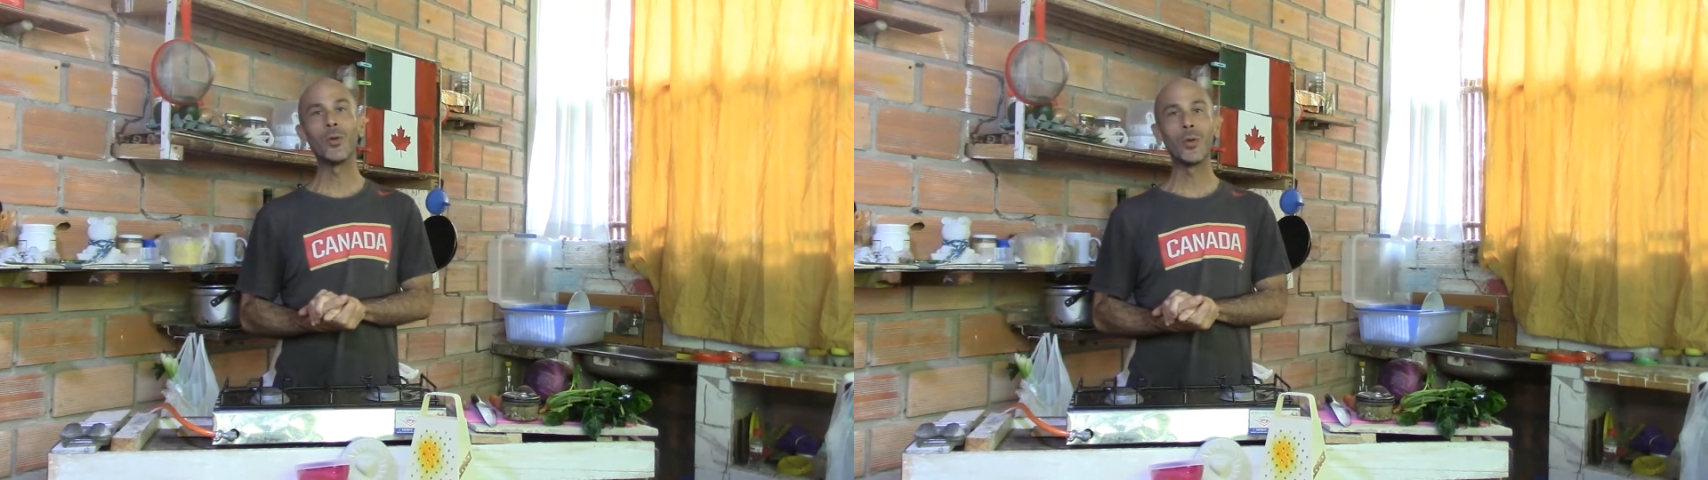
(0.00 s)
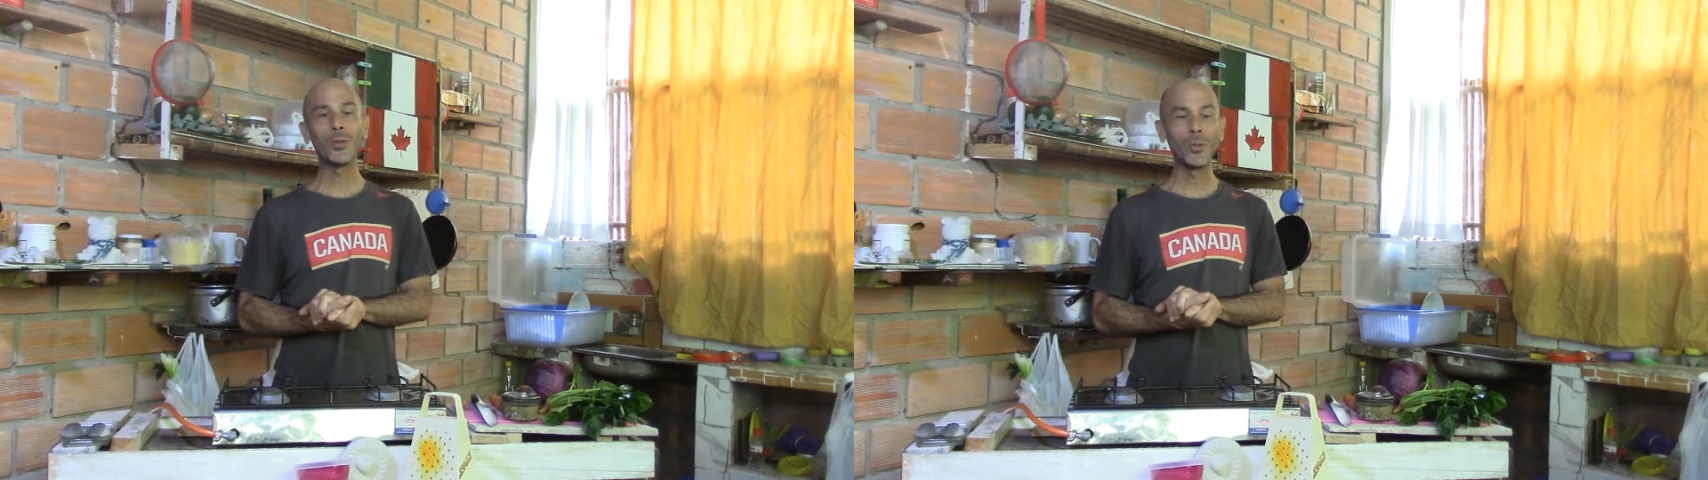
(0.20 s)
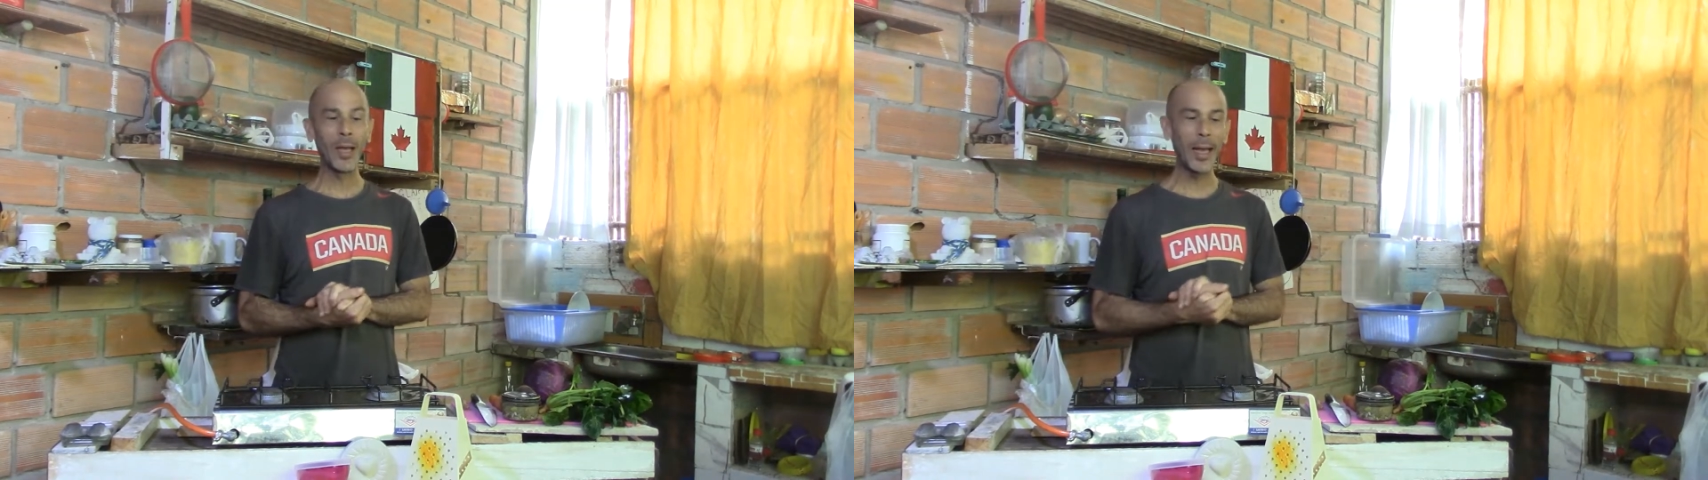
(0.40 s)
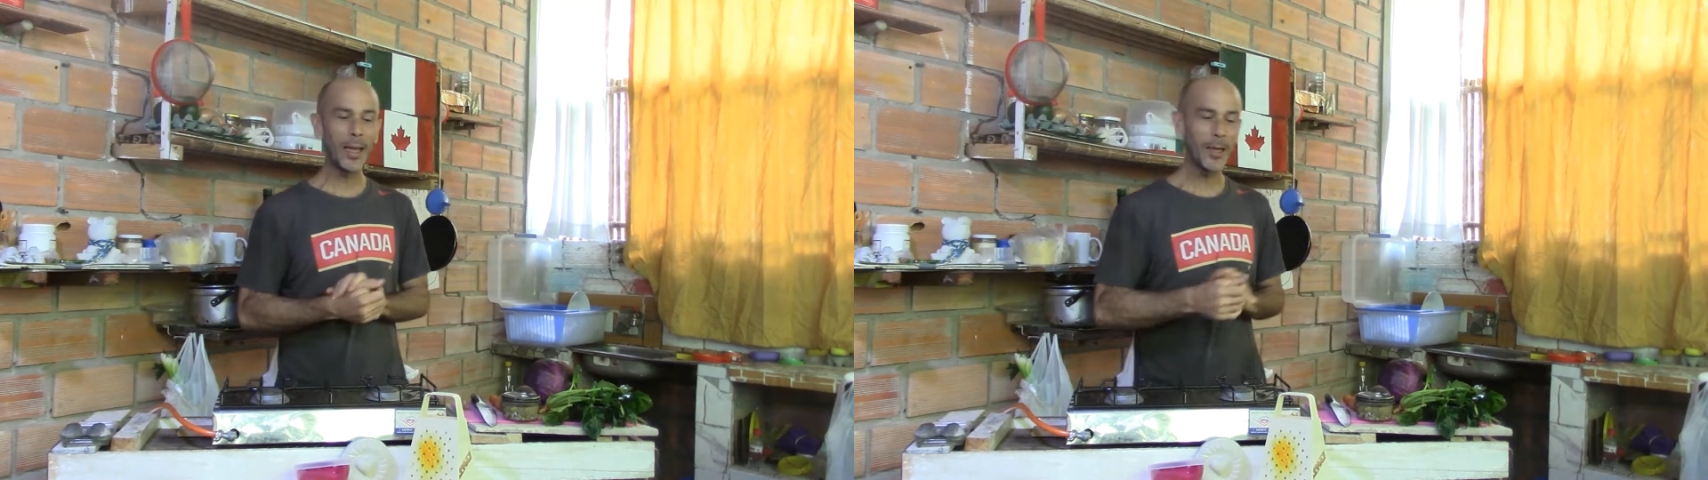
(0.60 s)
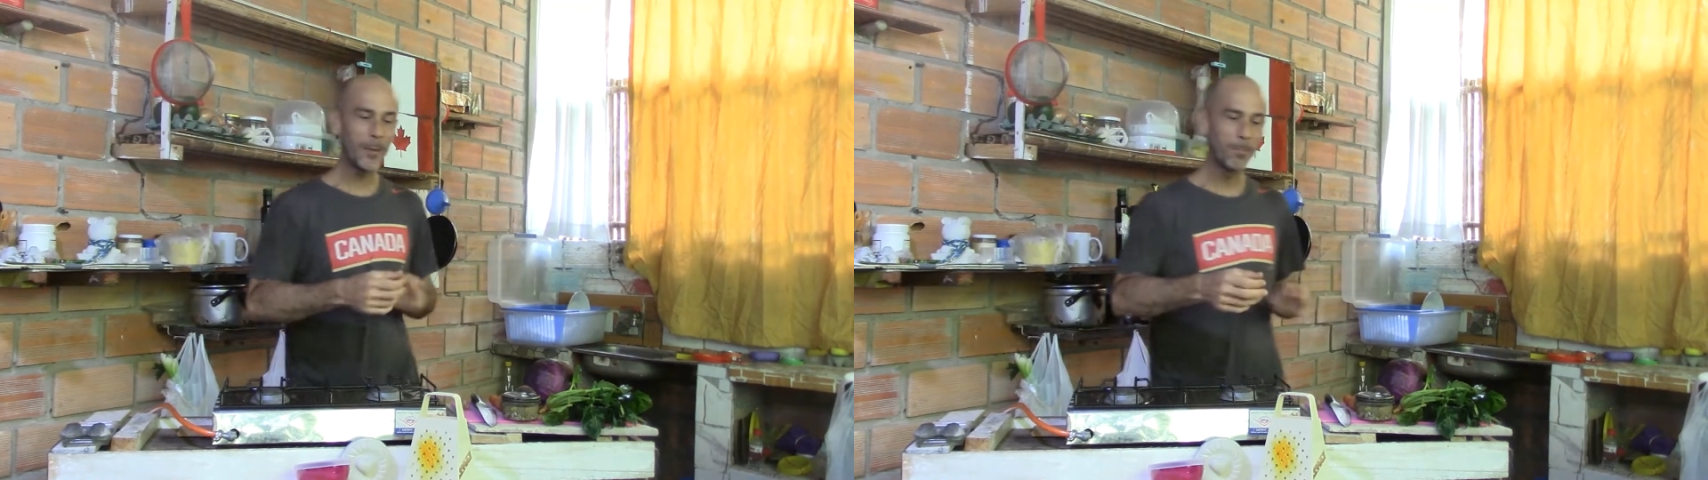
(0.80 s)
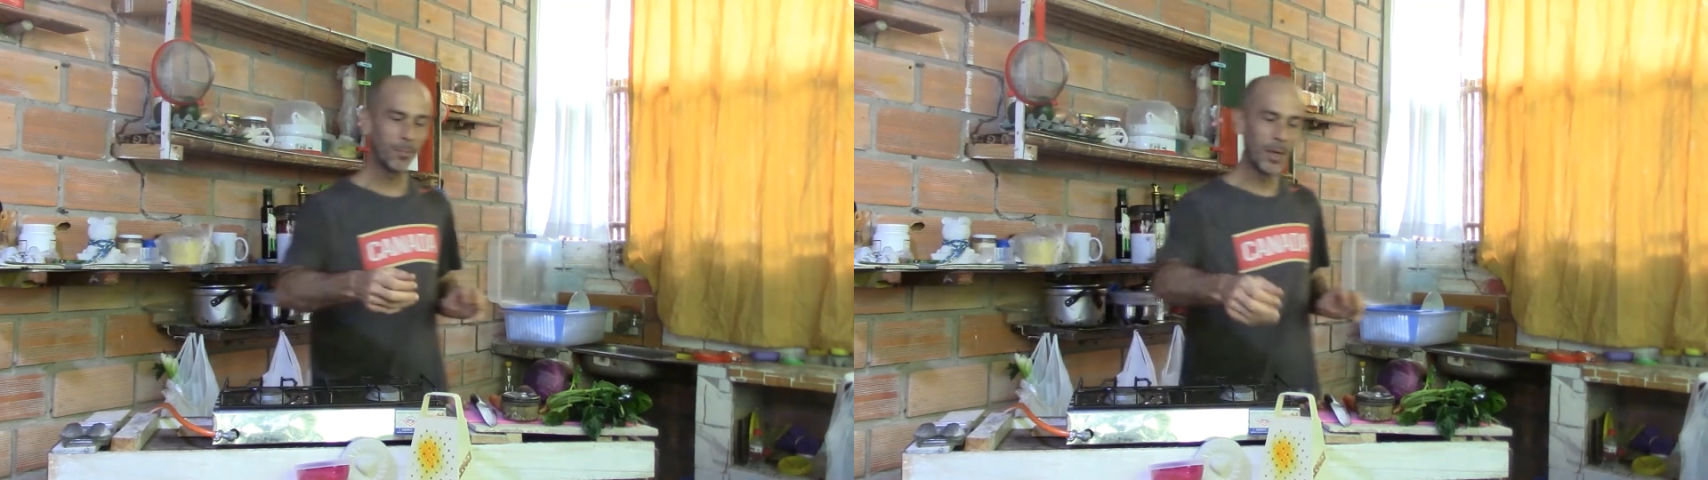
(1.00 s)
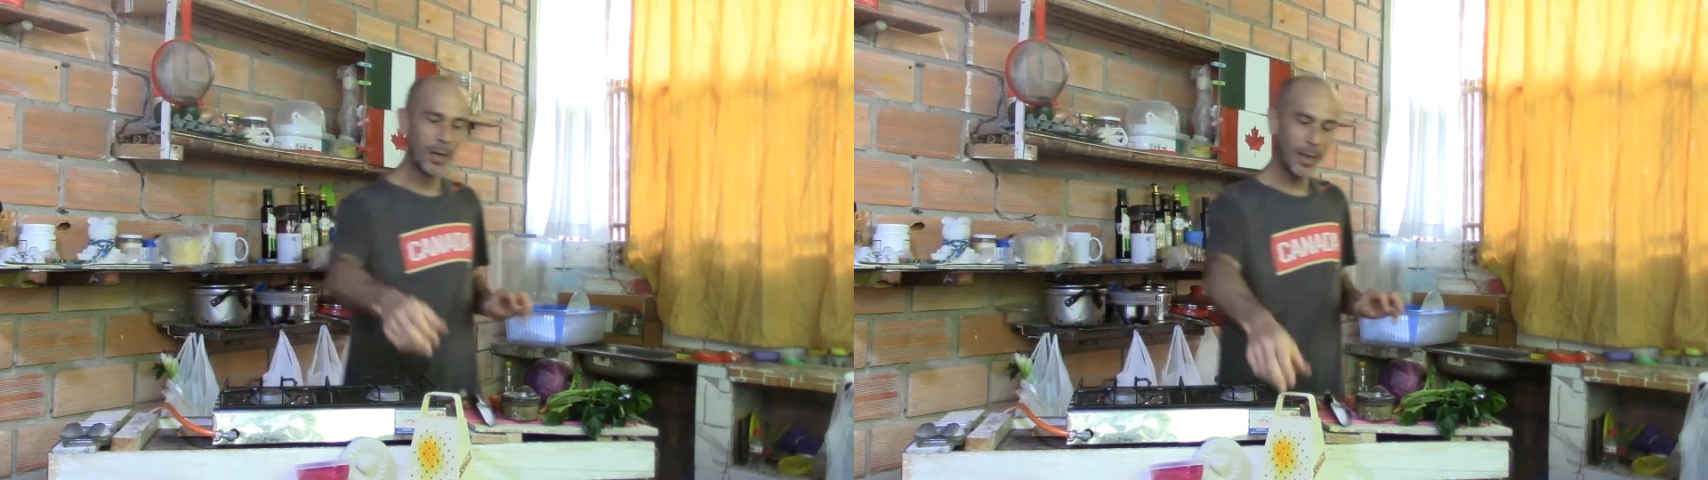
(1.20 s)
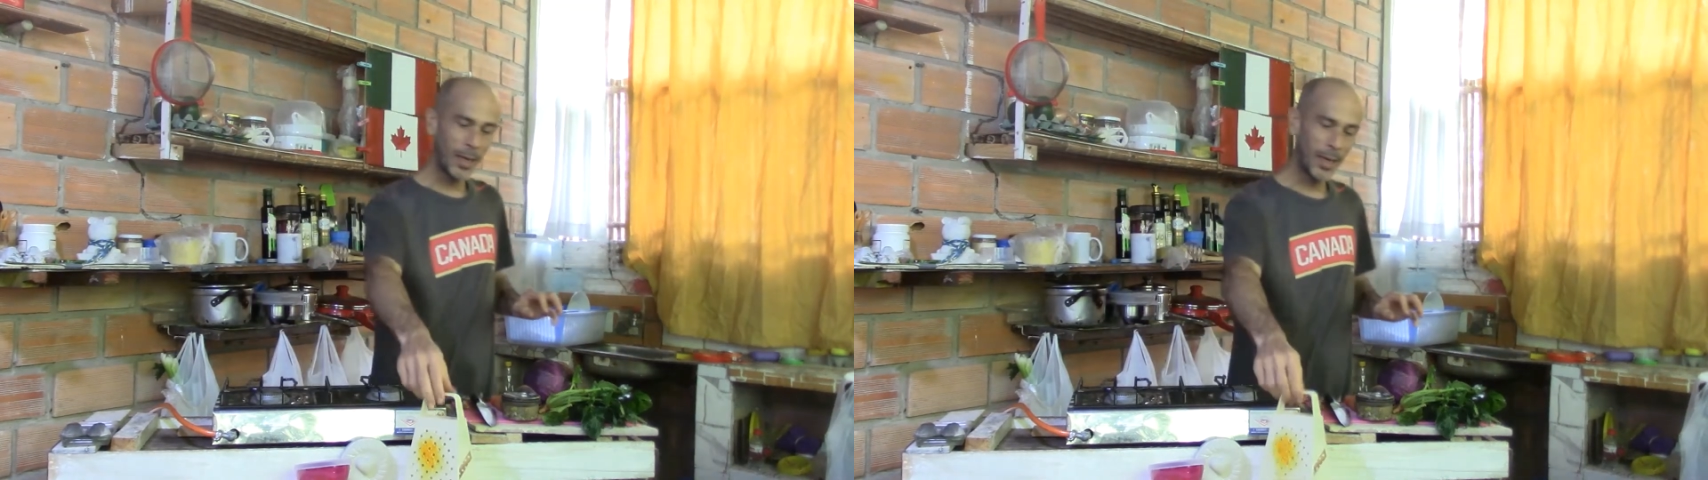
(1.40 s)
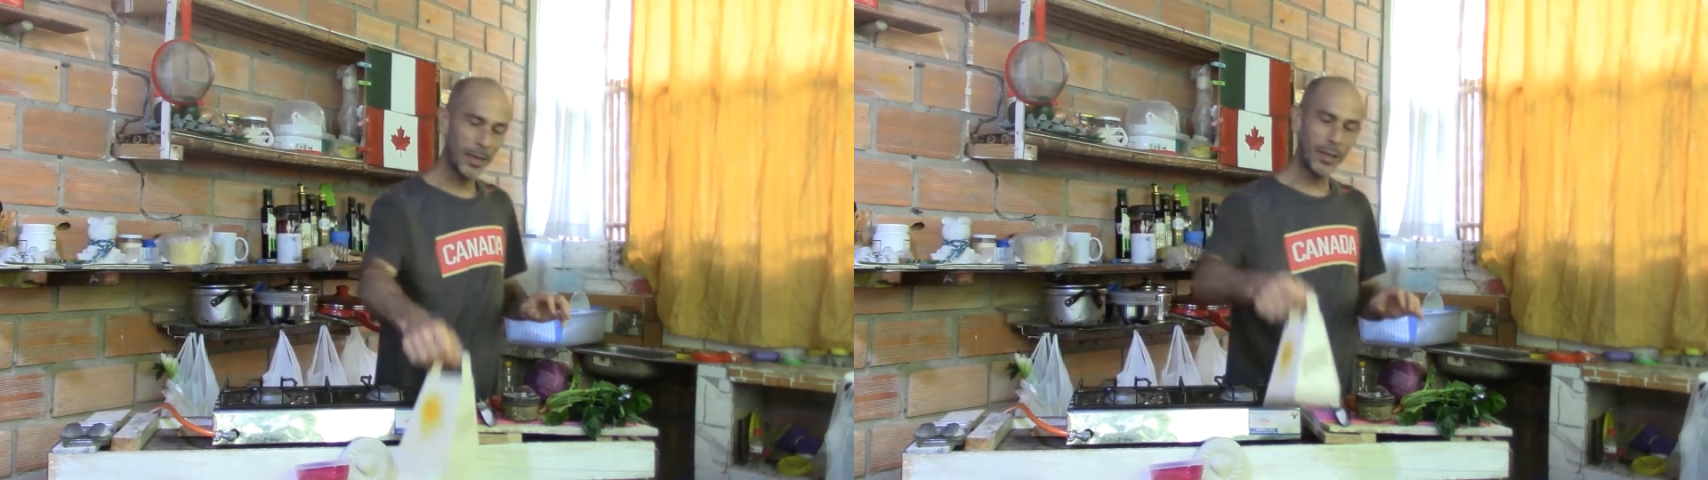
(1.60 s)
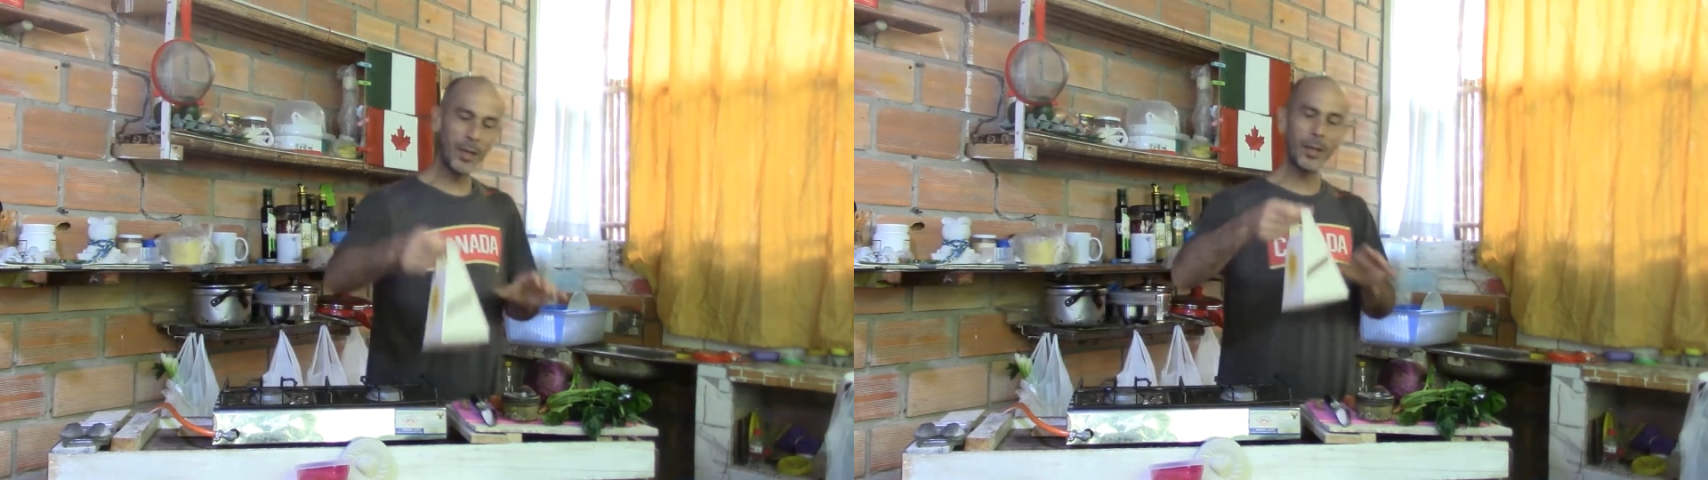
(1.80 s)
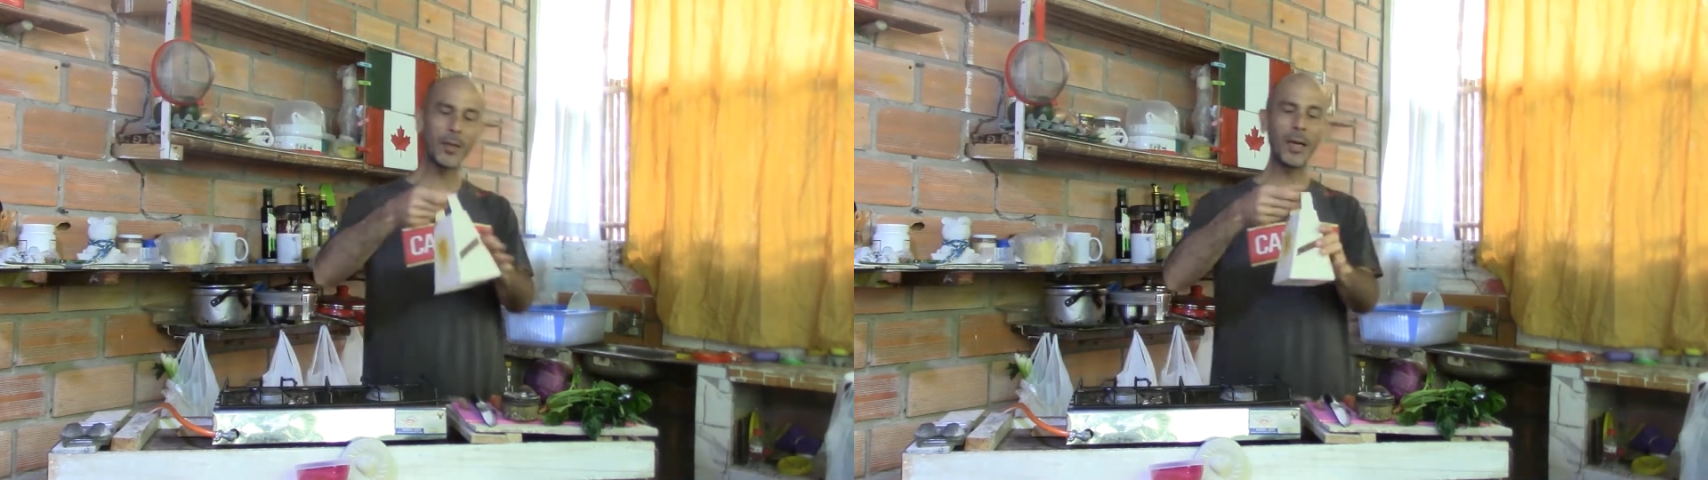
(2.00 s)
today. And here